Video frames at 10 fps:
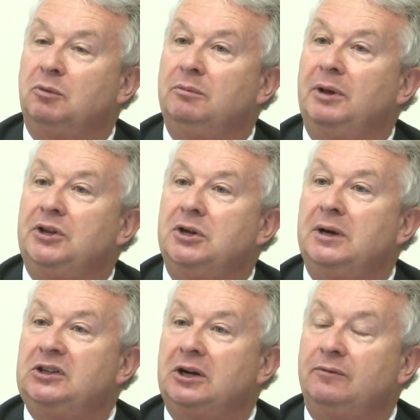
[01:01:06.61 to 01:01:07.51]
one by the
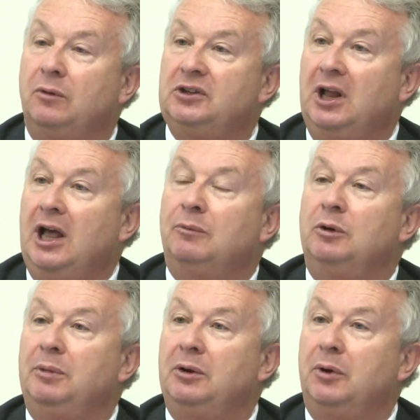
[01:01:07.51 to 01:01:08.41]
US Air Force and
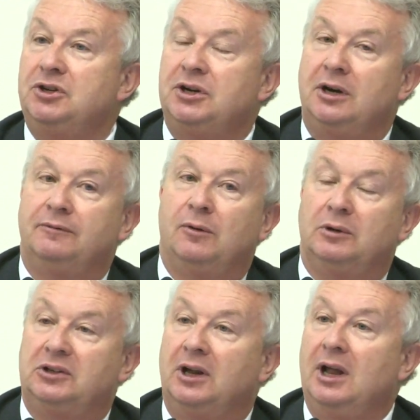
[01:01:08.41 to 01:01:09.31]
one by the Russian Air
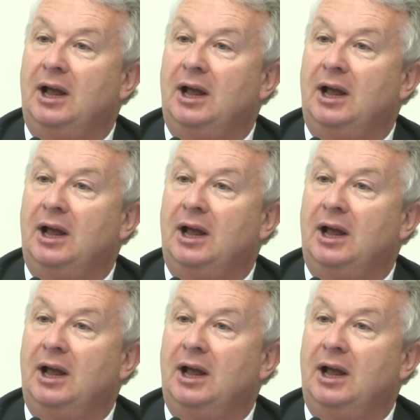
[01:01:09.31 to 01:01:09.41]
Force.